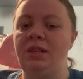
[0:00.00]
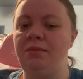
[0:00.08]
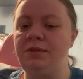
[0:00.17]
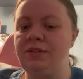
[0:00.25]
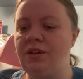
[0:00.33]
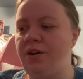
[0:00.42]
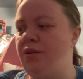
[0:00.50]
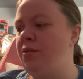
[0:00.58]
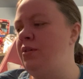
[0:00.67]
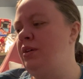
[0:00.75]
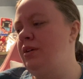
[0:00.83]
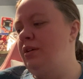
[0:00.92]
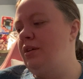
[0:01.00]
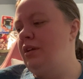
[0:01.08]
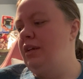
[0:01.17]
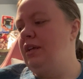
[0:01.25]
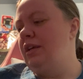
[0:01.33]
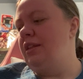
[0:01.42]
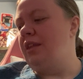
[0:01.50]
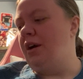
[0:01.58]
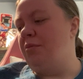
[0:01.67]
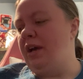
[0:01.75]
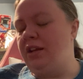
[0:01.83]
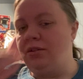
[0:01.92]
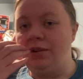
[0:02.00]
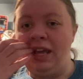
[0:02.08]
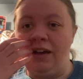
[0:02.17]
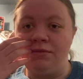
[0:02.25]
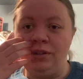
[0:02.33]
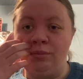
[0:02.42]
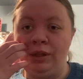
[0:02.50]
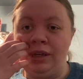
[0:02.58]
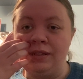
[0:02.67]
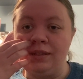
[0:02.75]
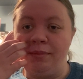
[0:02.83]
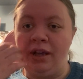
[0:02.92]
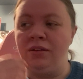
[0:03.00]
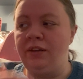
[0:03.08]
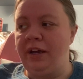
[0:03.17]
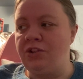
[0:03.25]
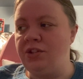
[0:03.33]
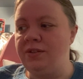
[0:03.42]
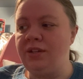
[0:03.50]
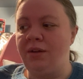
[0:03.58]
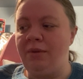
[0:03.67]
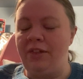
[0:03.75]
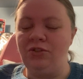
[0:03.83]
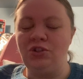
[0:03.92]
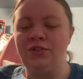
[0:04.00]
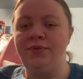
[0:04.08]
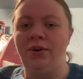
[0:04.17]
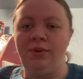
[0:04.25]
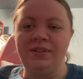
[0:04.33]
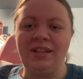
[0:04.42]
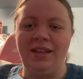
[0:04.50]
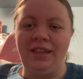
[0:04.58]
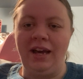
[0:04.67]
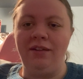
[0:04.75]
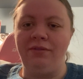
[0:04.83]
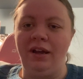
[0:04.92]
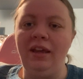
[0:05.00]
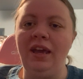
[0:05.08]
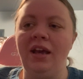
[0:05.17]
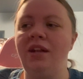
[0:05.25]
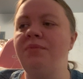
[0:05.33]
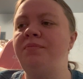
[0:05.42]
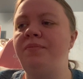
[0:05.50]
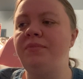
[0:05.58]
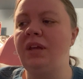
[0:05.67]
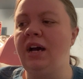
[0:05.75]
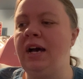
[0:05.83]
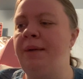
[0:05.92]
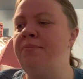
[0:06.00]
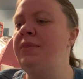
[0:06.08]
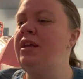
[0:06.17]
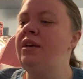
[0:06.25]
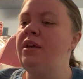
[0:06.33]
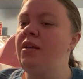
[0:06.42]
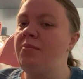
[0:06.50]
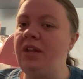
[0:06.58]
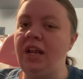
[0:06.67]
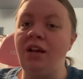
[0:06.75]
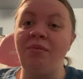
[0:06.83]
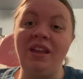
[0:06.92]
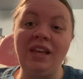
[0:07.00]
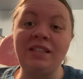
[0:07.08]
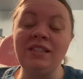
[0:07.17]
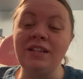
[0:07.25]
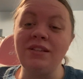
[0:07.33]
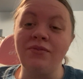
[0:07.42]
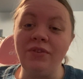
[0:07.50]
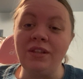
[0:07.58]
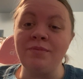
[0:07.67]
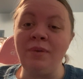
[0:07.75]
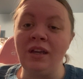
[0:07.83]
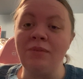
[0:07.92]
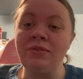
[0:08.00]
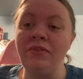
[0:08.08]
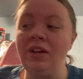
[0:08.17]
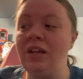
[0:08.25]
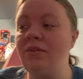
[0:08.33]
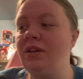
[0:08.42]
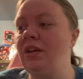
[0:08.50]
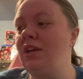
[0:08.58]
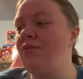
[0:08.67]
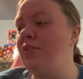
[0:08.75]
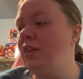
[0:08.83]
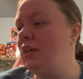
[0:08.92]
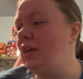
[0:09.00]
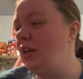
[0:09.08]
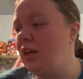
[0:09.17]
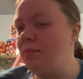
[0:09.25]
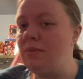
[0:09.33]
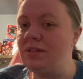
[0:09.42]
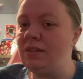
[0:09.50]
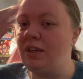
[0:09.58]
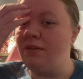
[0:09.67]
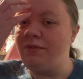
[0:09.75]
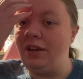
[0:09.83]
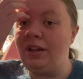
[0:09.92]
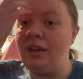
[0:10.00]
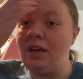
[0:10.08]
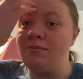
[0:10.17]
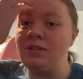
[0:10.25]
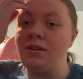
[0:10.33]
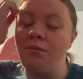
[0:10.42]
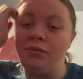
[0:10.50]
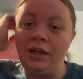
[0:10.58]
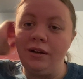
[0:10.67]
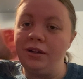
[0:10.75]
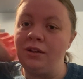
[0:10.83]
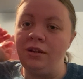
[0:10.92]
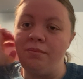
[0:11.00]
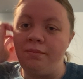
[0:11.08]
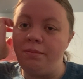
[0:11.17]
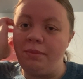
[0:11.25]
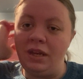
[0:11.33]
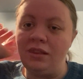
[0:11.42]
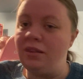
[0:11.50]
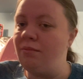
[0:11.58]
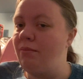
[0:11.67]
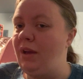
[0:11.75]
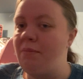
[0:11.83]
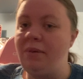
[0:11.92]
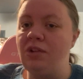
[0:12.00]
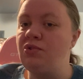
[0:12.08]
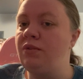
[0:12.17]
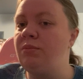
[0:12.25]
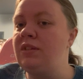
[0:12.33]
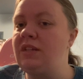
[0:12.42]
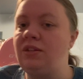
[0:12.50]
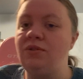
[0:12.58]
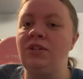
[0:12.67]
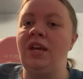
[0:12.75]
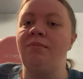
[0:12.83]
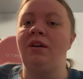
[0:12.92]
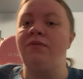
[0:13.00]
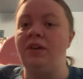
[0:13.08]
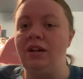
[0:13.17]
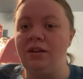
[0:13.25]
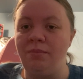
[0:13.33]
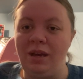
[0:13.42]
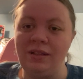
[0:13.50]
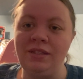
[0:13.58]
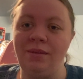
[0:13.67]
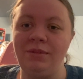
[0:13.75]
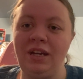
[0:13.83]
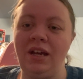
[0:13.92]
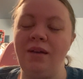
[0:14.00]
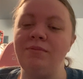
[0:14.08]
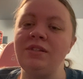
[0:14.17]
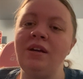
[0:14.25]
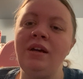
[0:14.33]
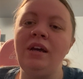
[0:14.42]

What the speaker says: So that way I don't have duplicates in my collection. So I'd rather just focus on that if I can. But anyway, that does it for this pickups video. Again, I feel like I am missing a Vita game somewhere. It could be in my bedroom because I do take my Vita to bed sometimes.